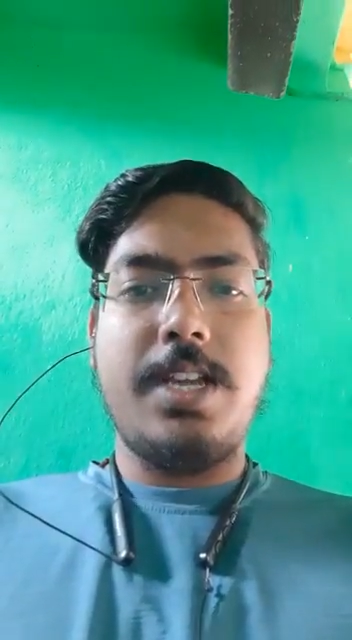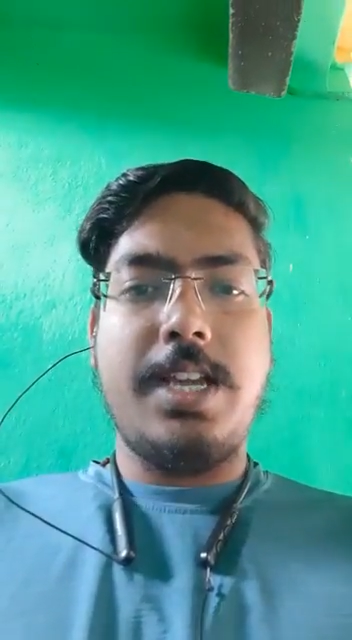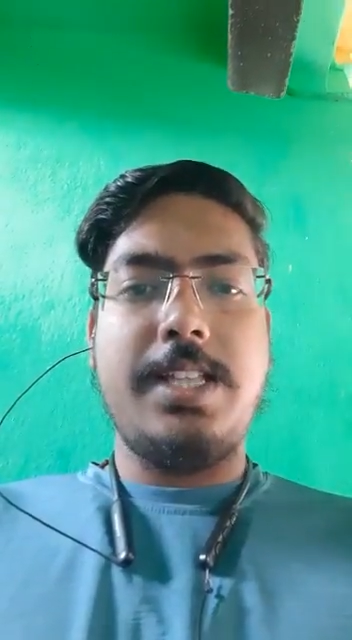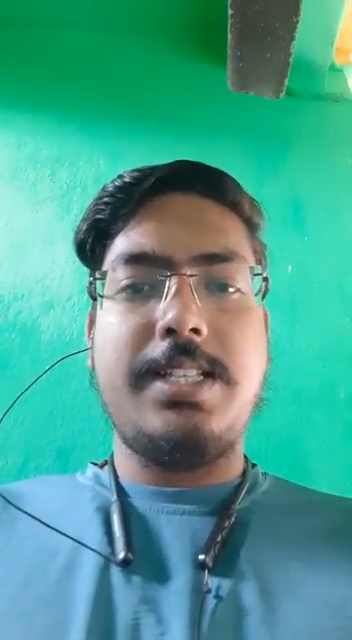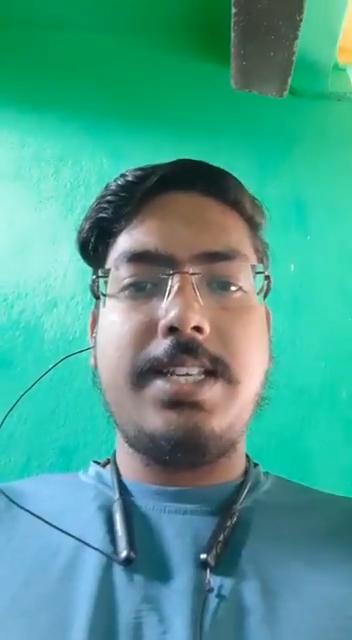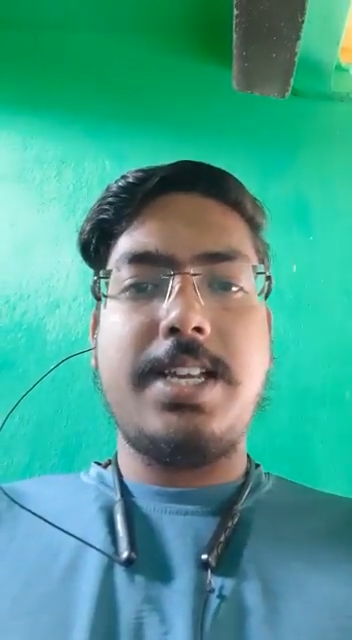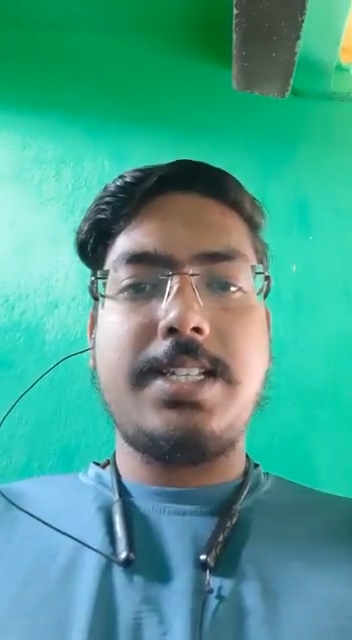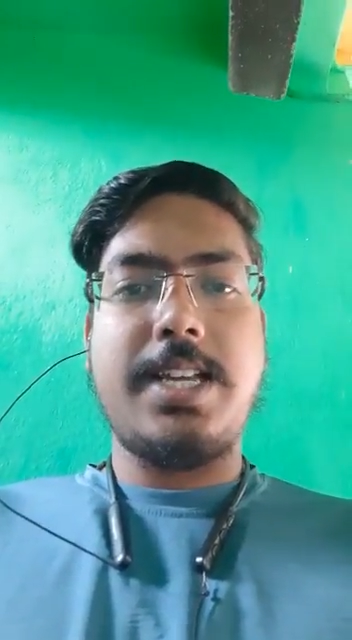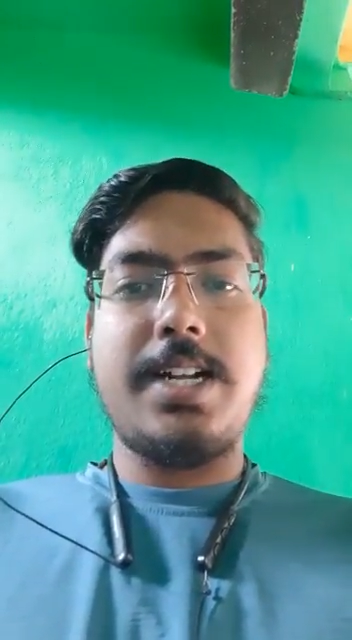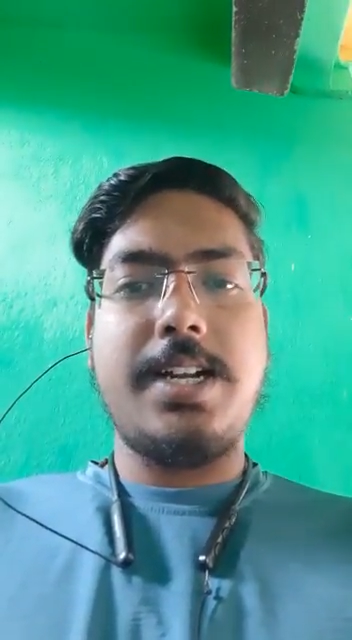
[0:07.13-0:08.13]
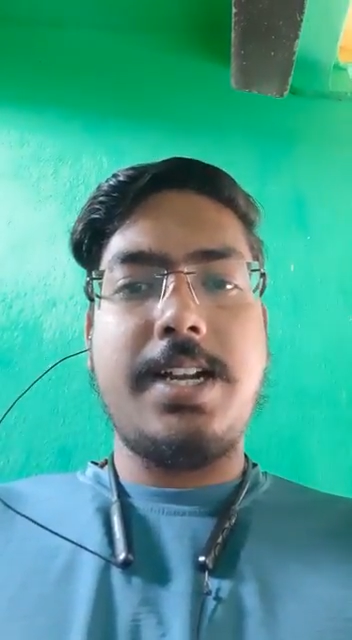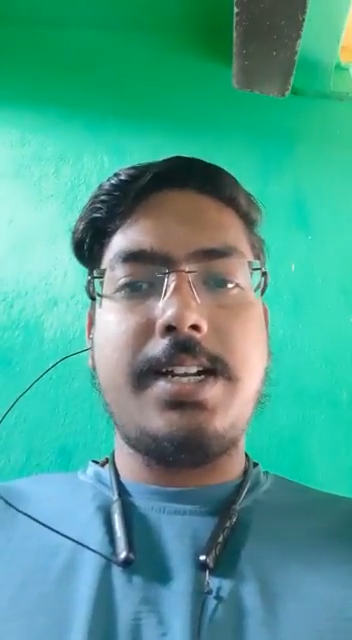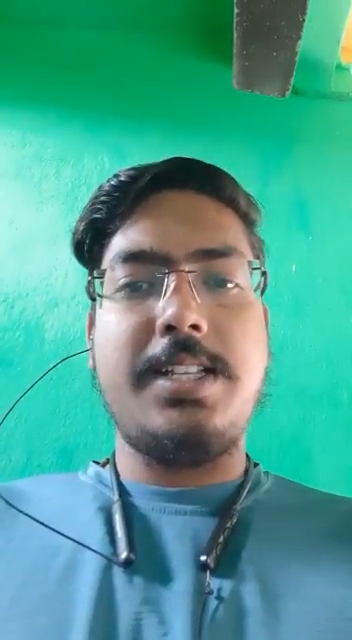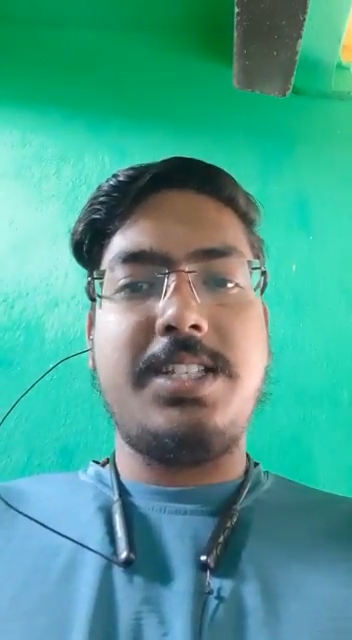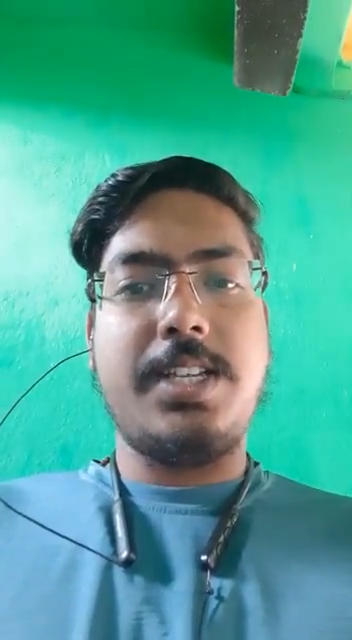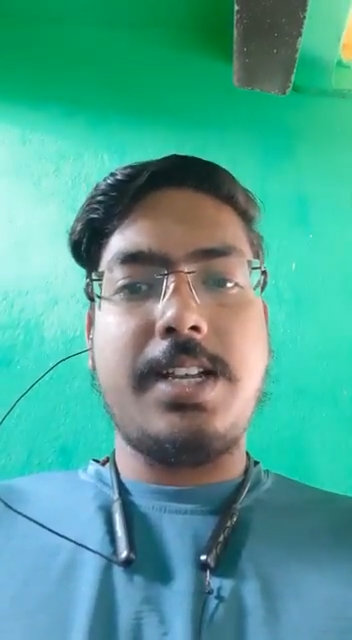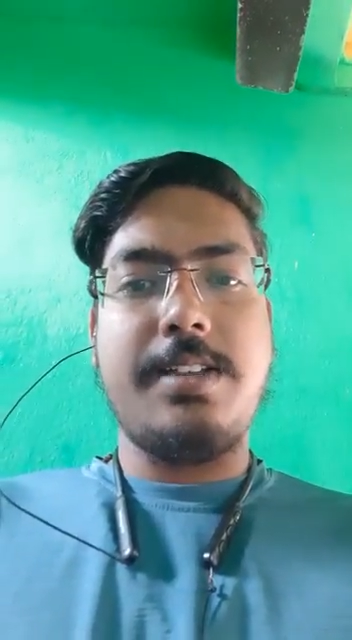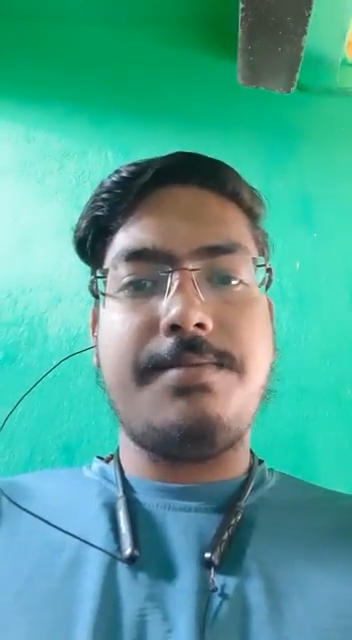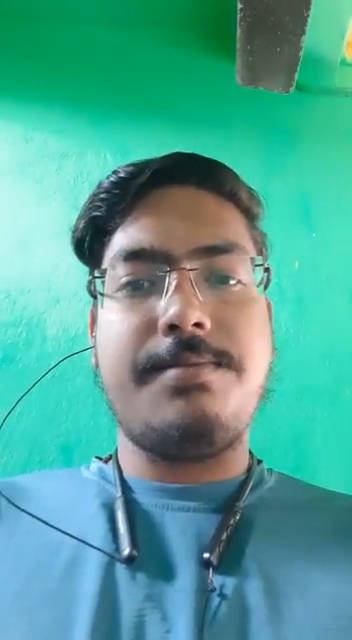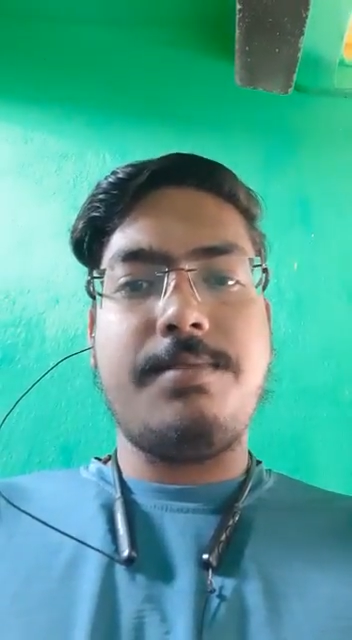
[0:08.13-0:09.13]
in CSIR NEET
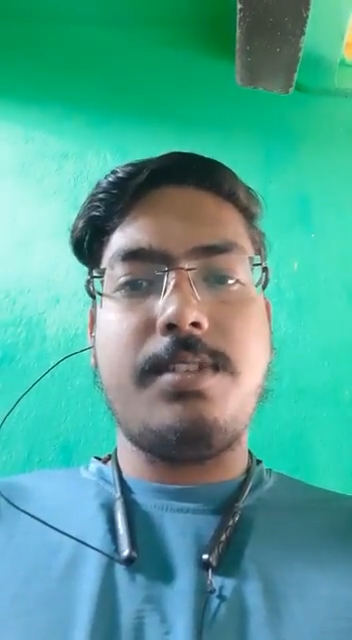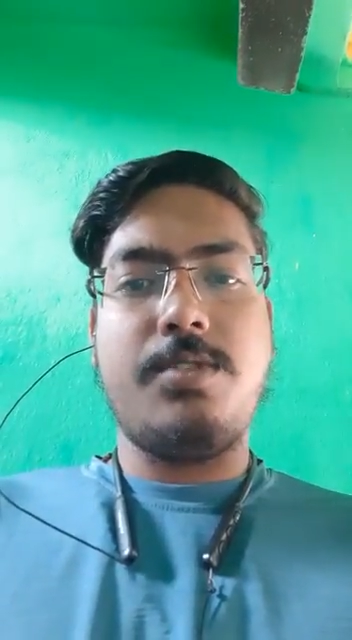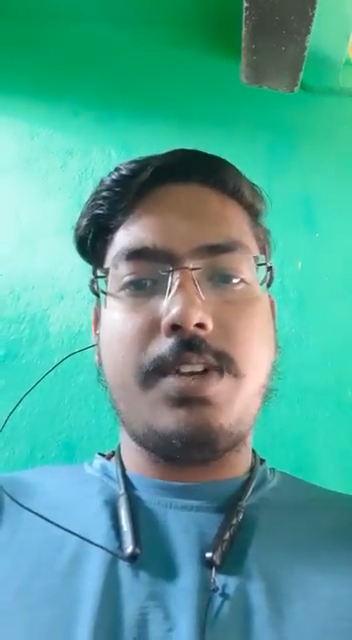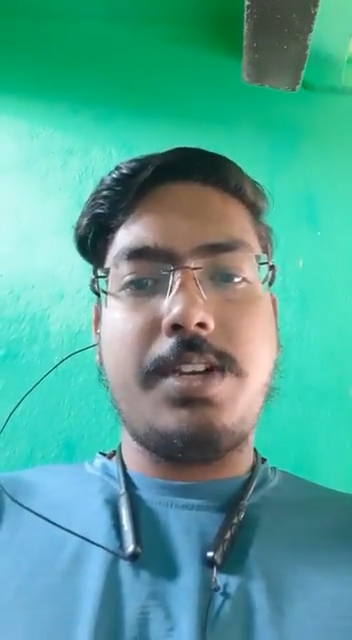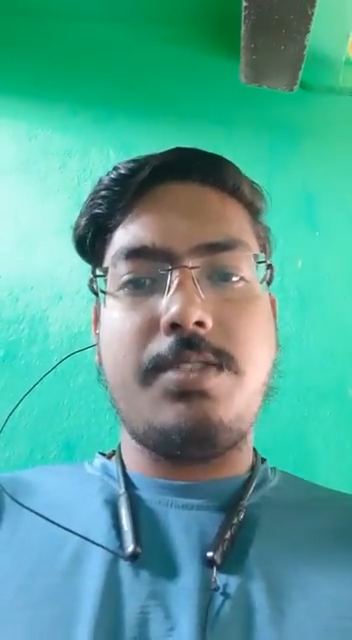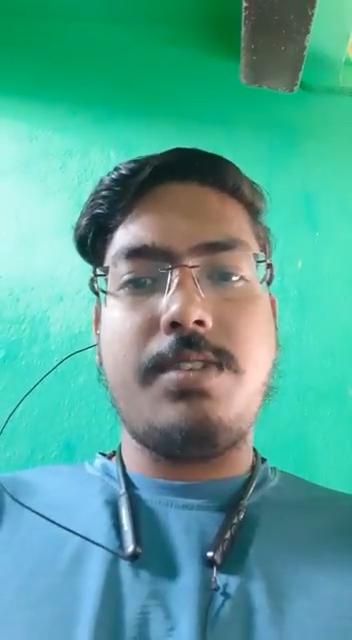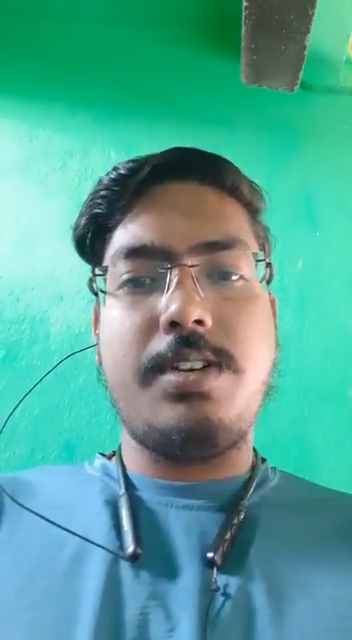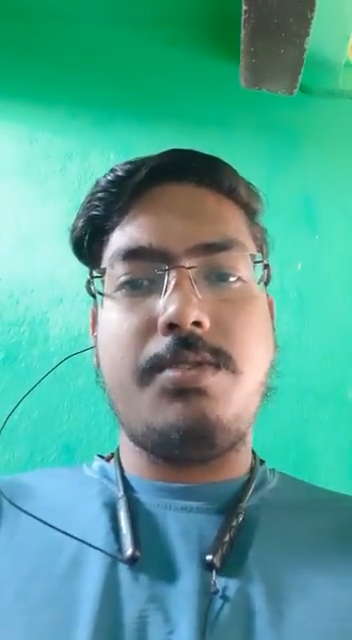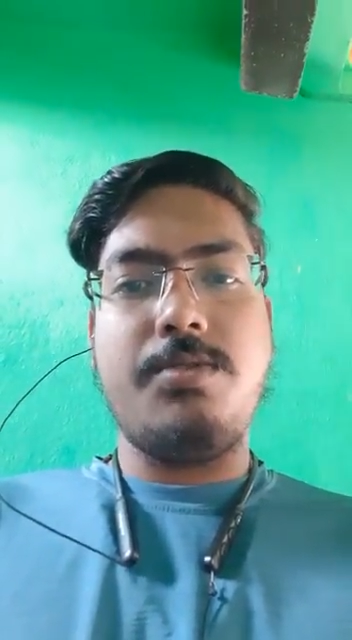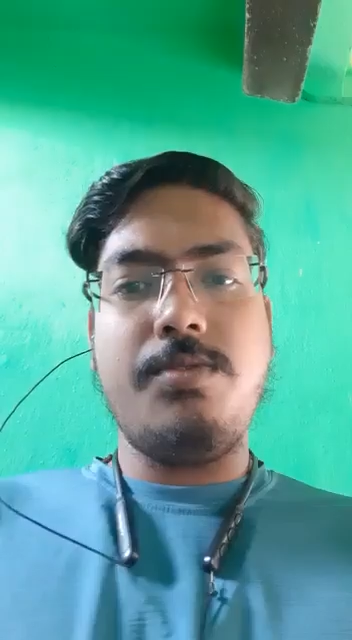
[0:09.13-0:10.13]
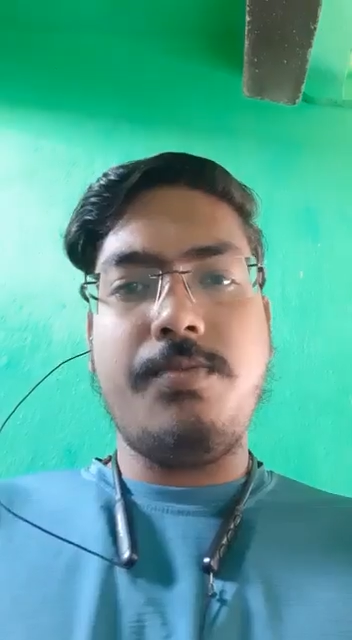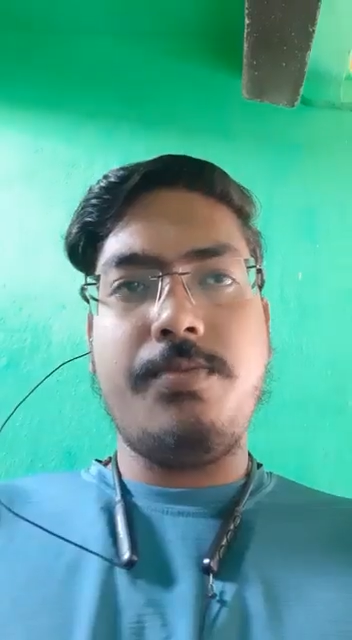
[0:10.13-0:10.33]
GRF 2022.